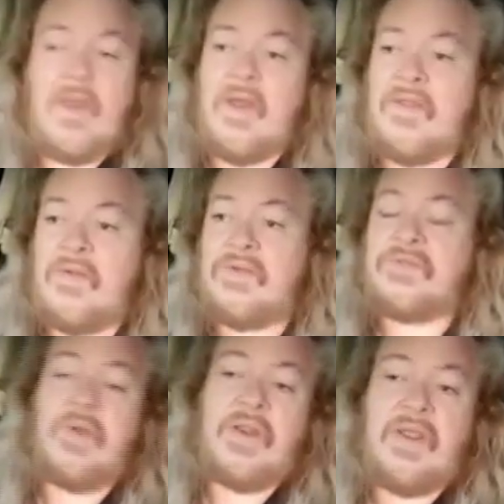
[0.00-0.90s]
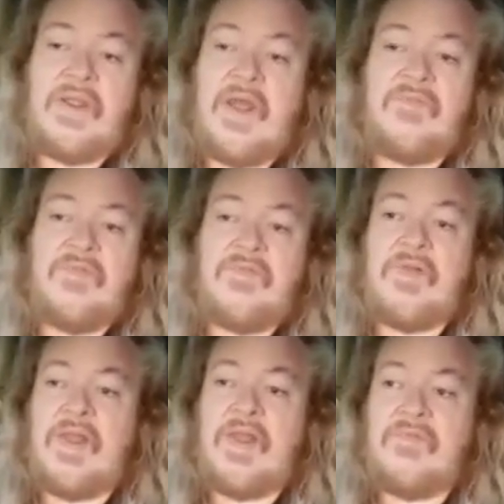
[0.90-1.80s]
uh, there is money in that if you
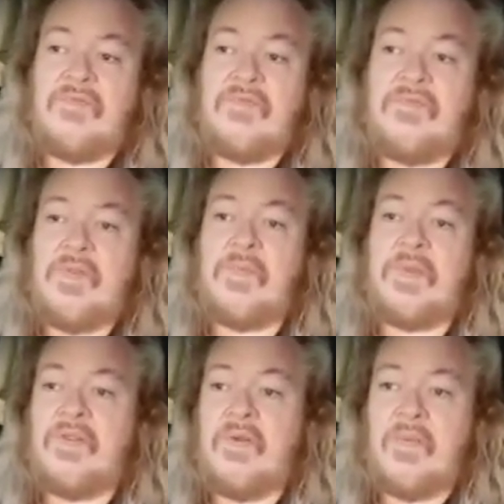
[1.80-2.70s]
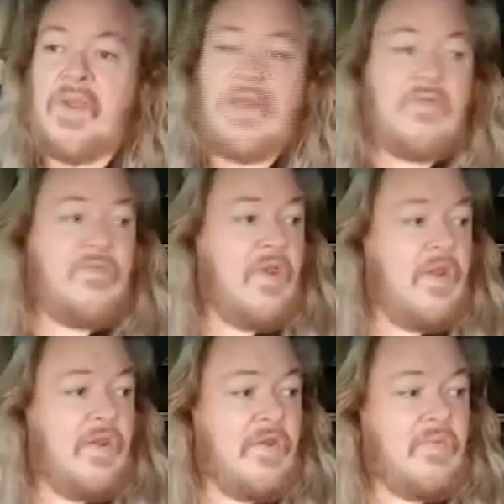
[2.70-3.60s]
feel like flipping a domain if you get
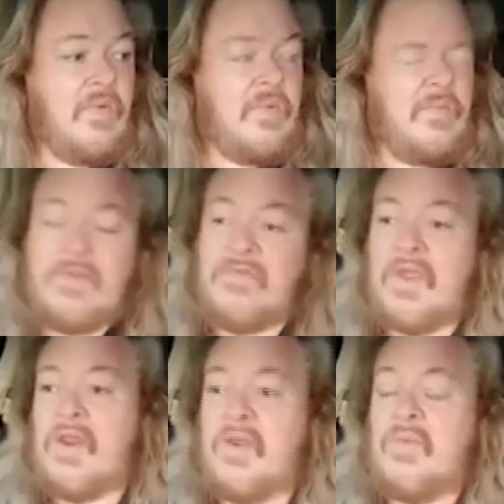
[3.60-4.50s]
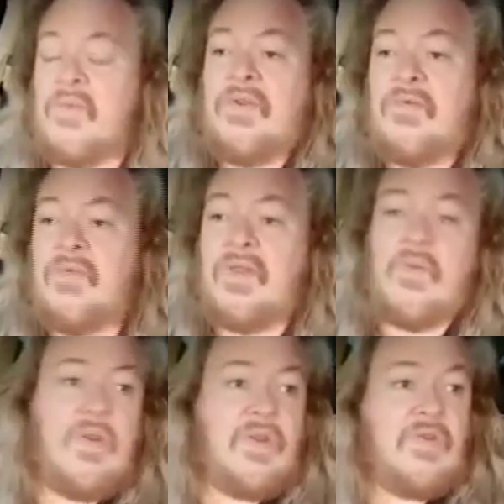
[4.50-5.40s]
a good one. But if you get a good one, you really
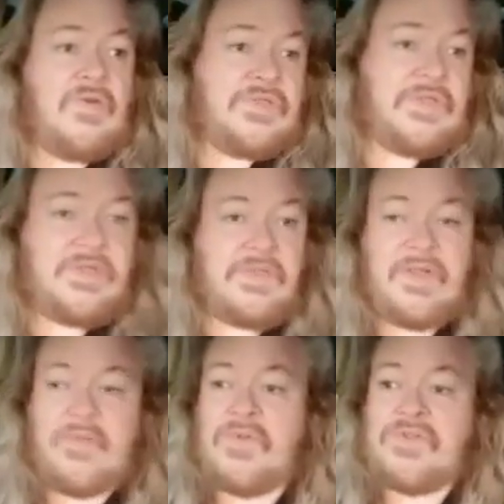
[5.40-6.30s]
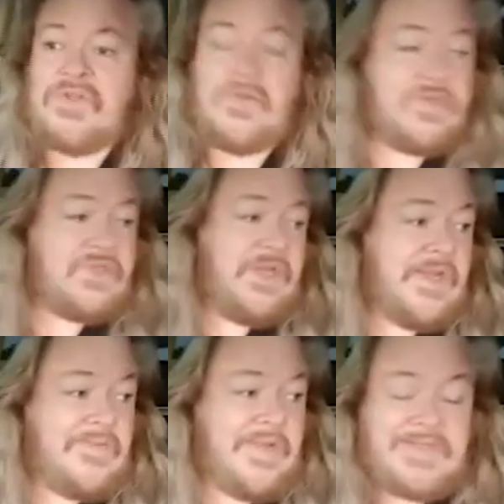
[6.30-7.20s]
want to use it, and once you're using
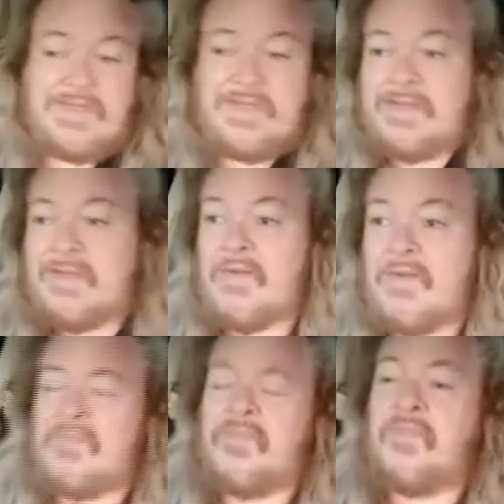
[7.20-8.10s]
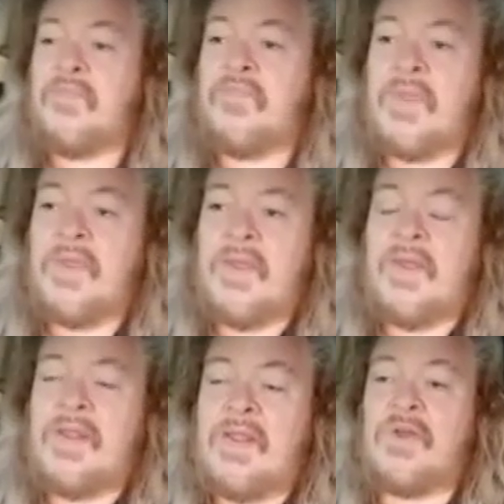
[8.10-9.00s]
it, that's it. You
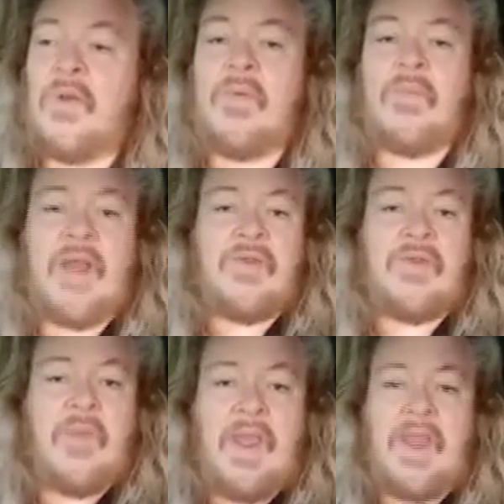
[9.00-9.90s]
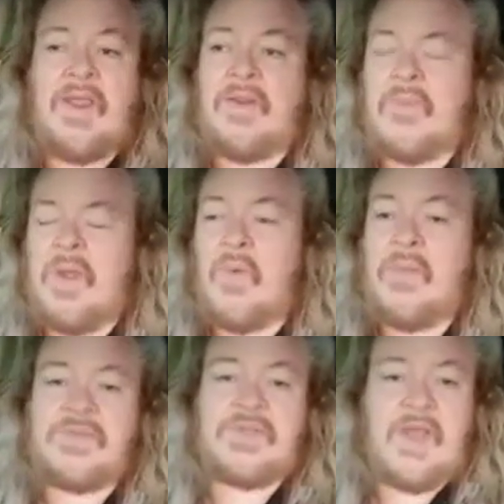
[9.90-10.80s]
know, they told me my domain and my
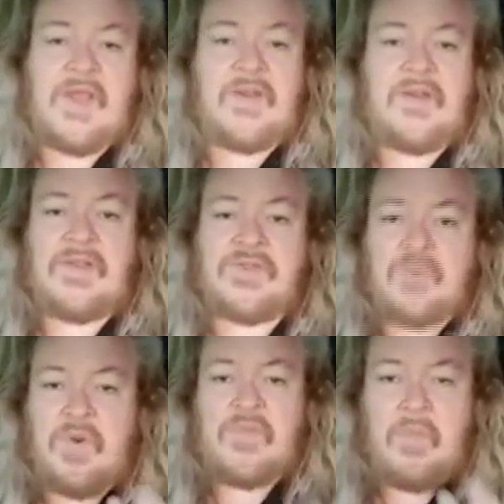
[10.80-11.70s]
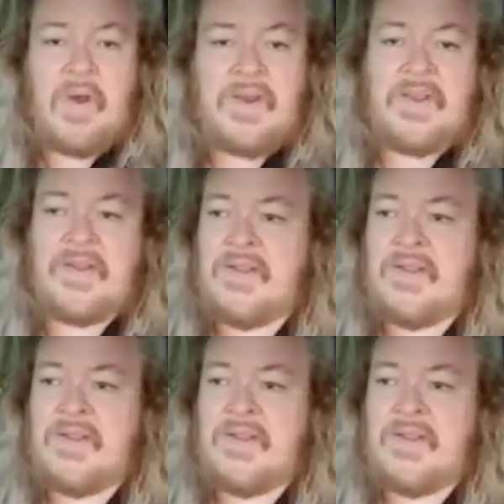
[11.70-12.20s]
website is worth money.